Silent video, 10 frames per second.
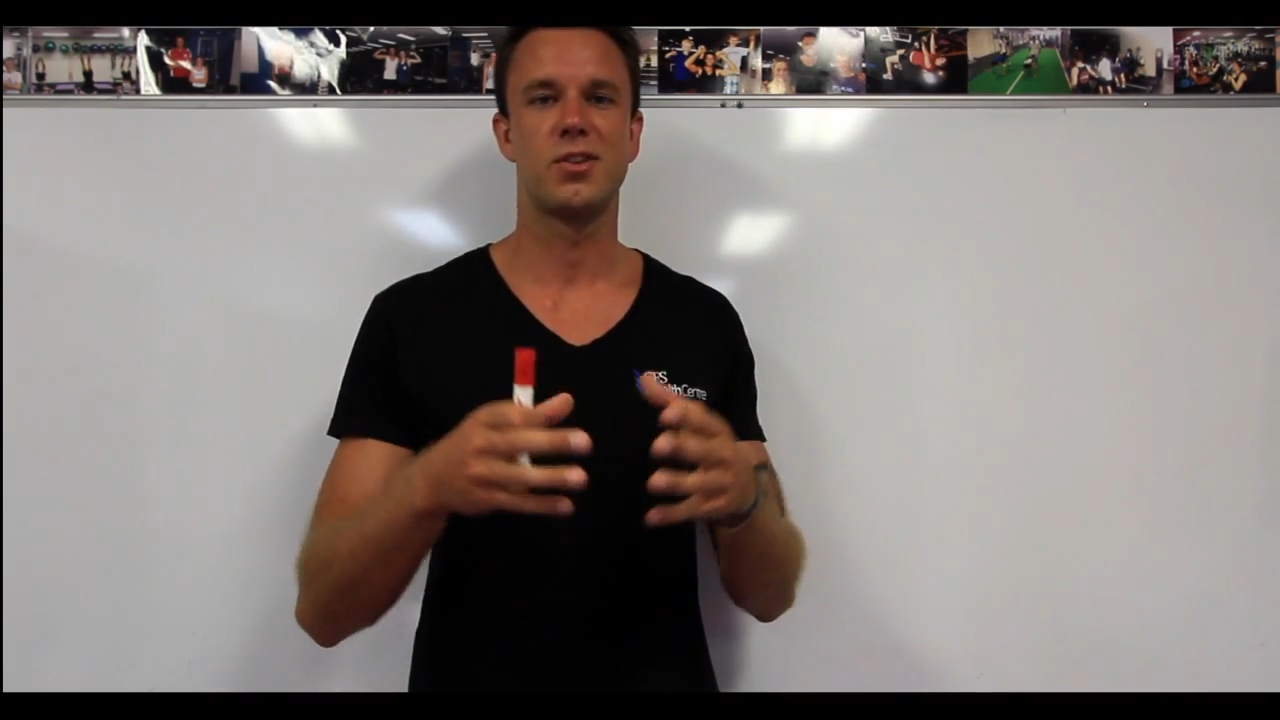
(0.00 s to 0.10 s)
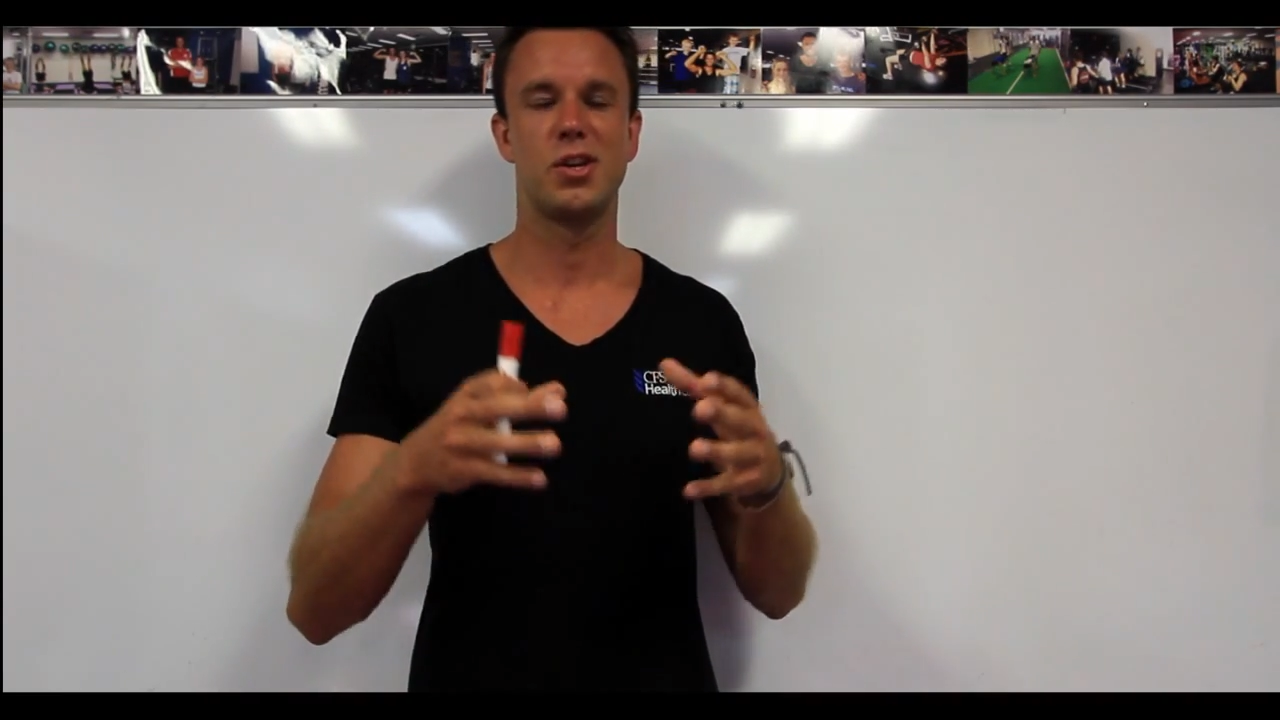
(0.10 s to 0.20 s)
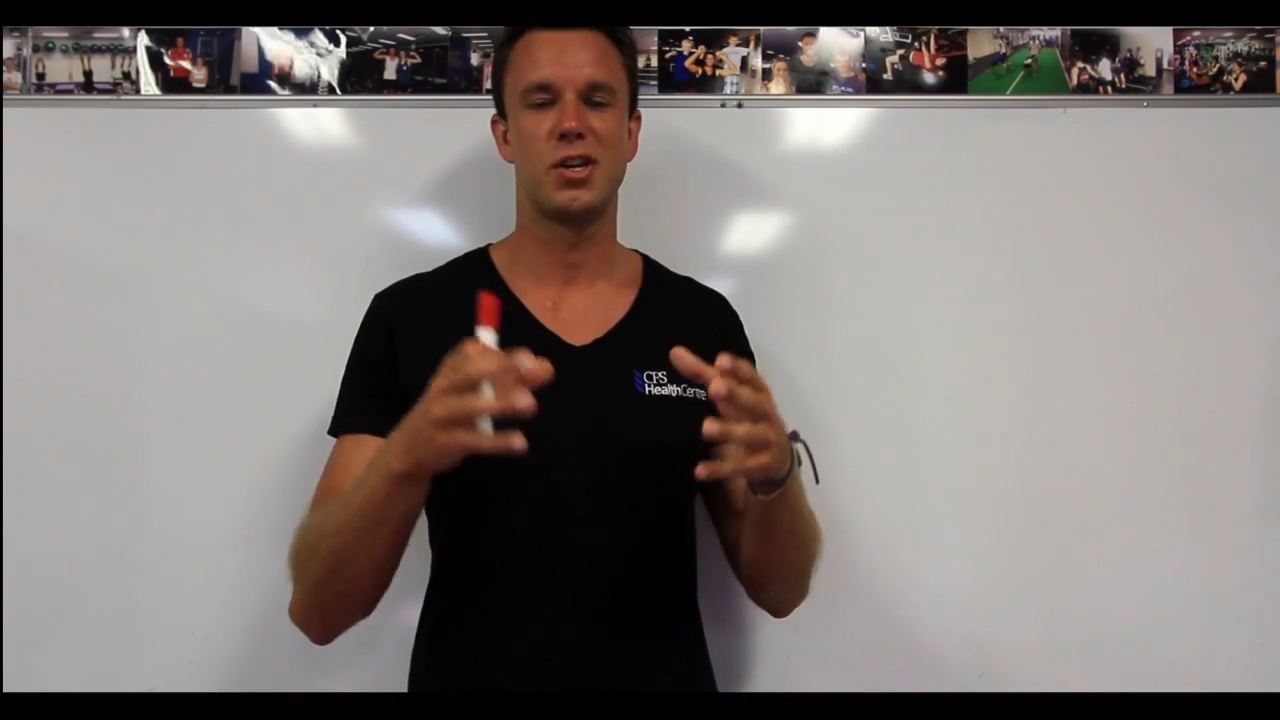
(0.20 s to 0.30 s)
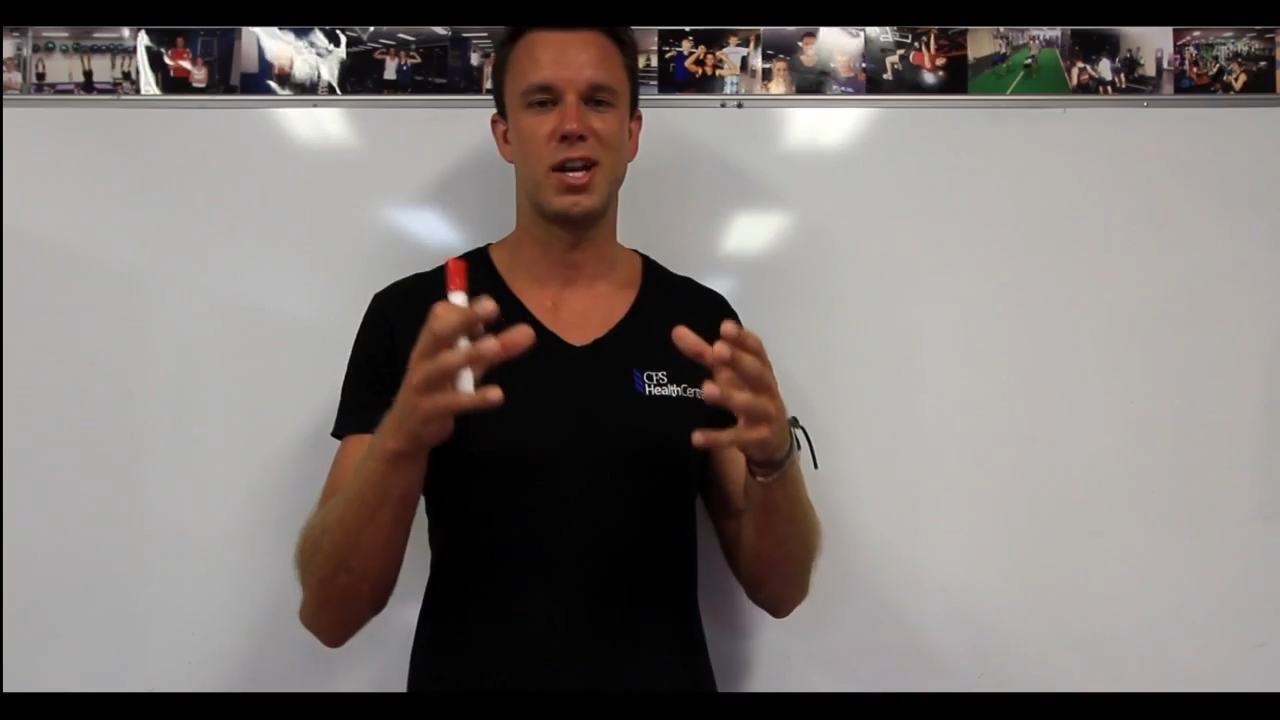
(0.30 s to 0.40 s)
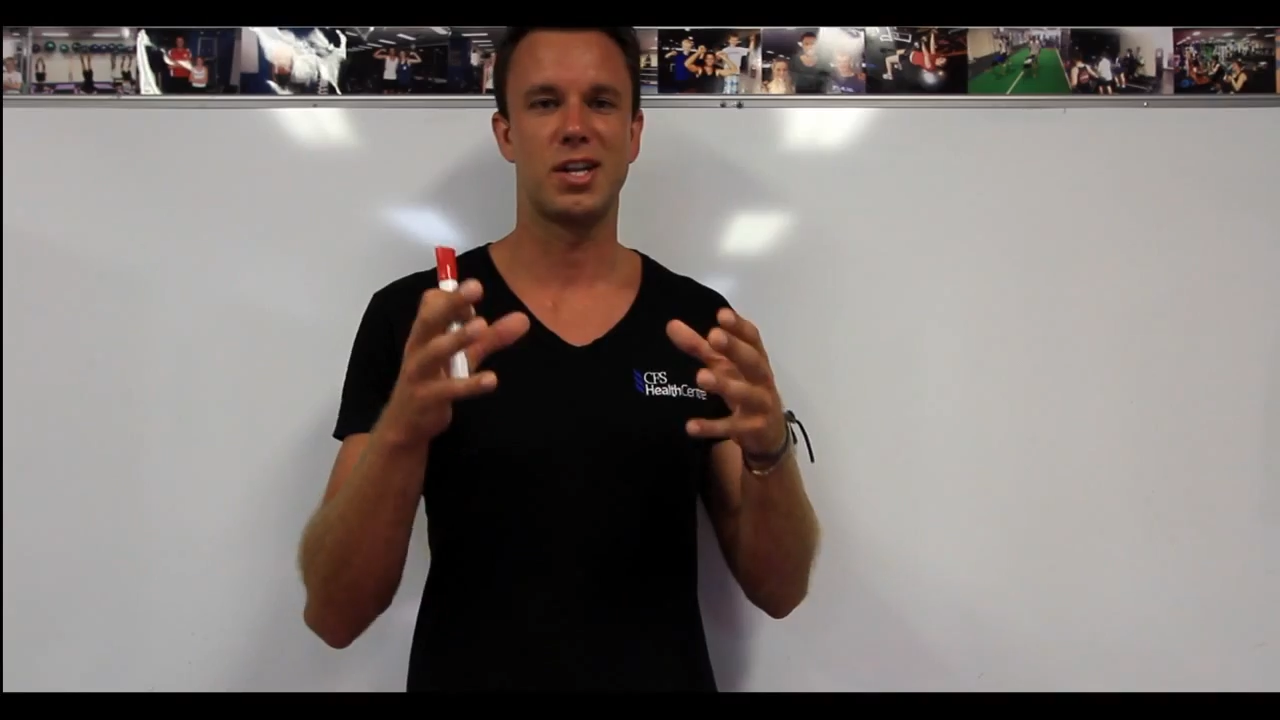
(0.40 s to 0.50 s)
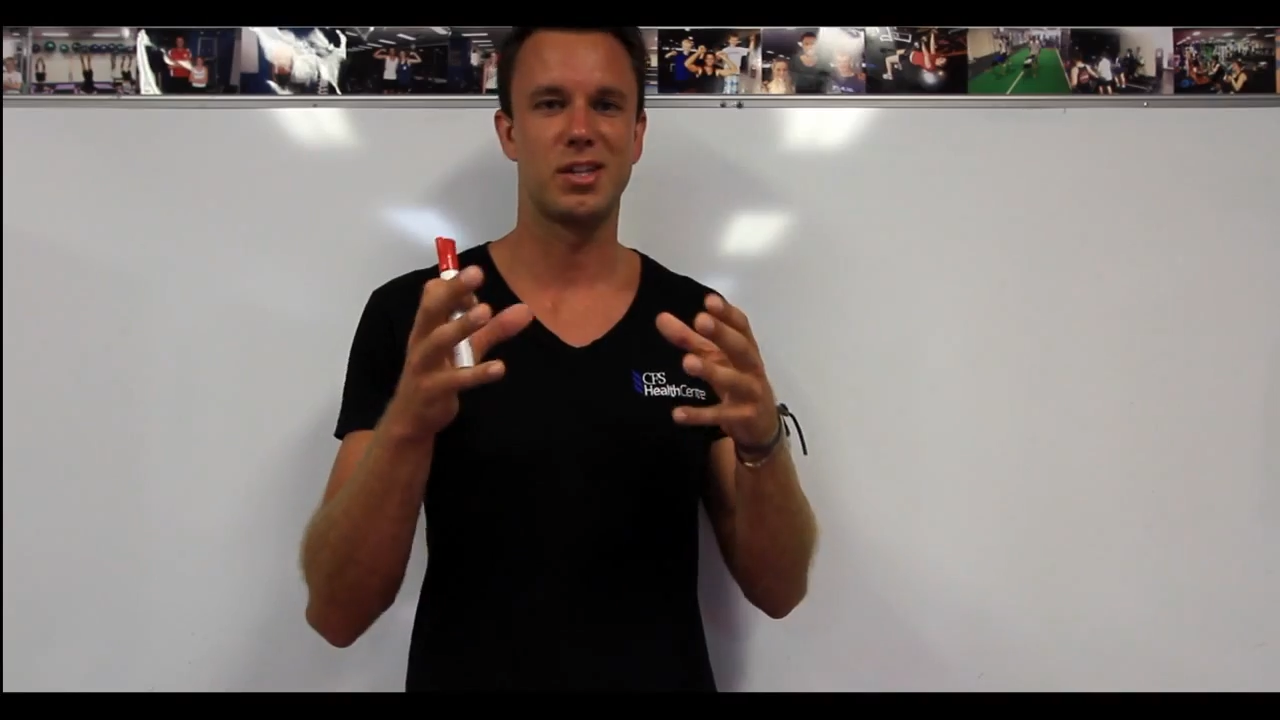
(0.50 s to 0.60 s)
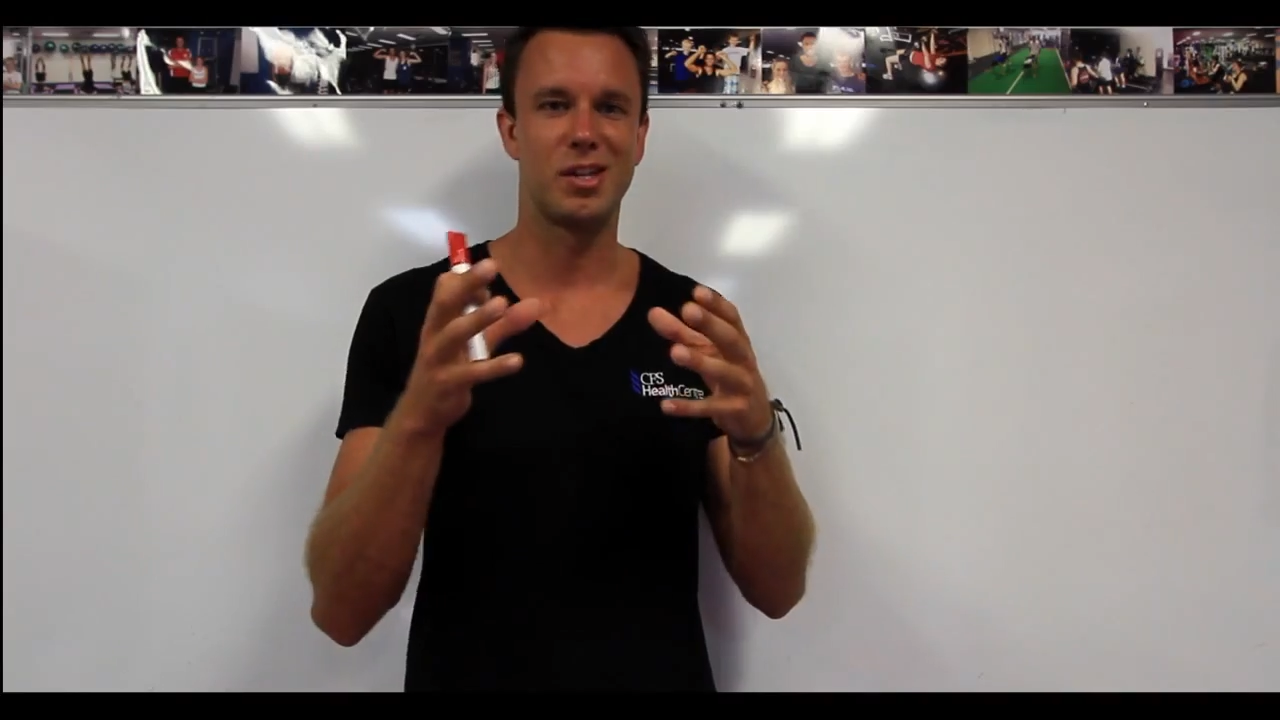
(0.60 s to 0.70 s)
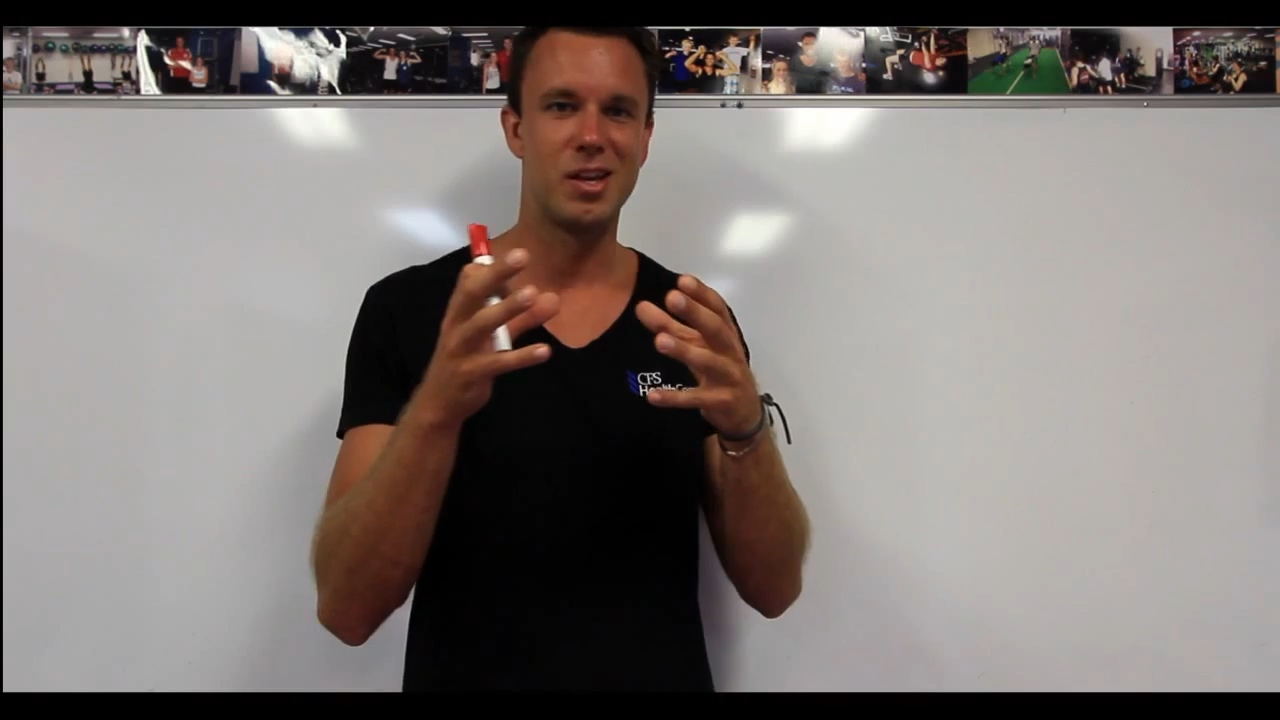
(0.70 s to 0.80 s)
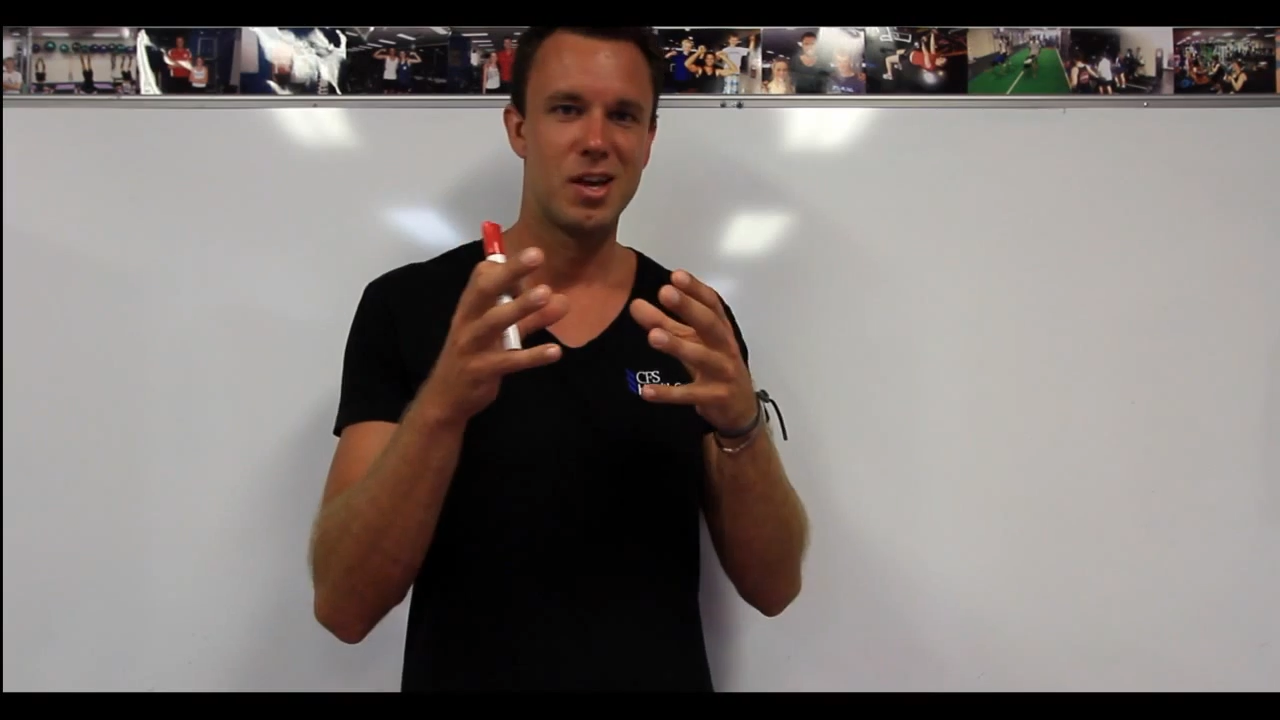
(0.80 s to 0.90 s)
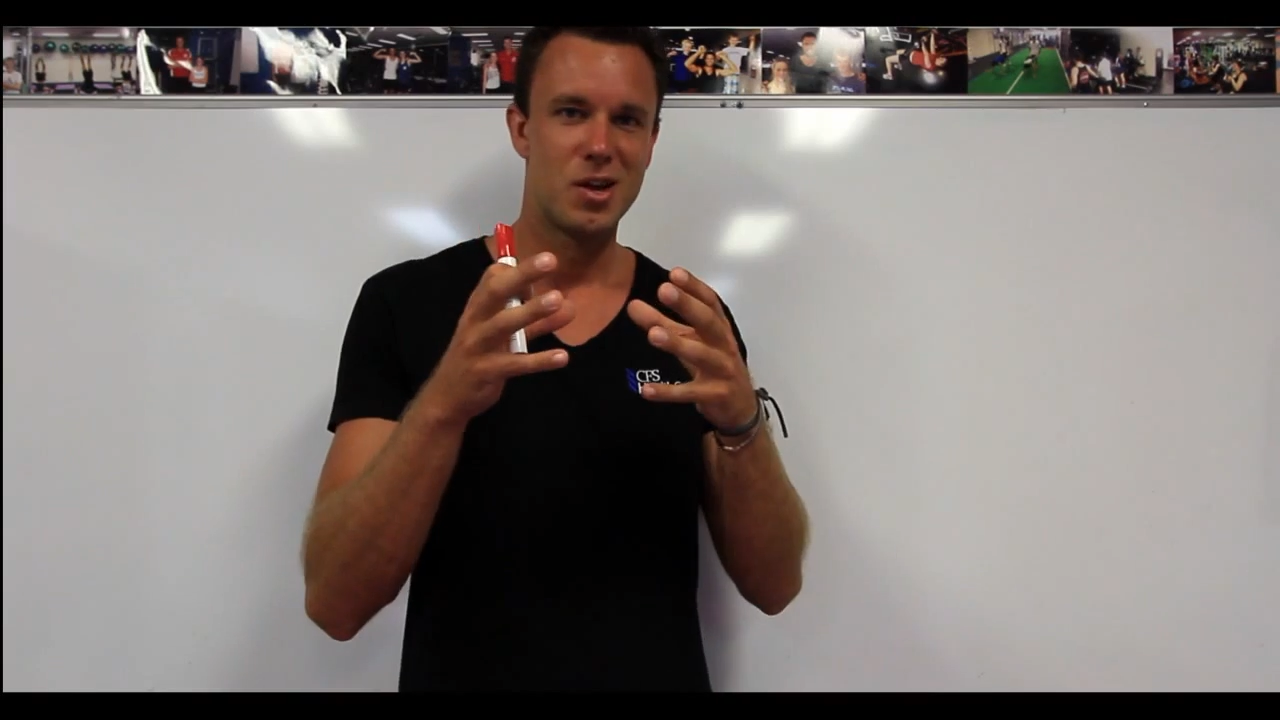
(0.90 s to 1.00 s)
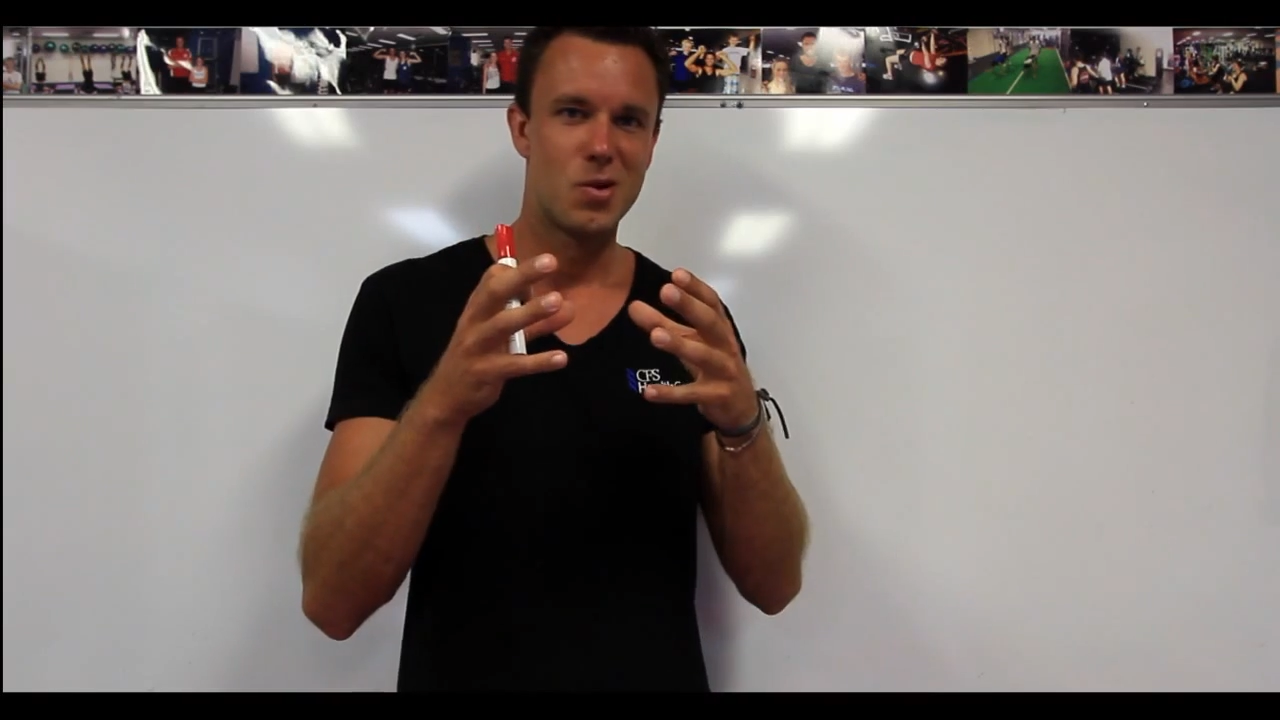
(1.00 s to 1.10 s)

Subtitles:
so you can actually,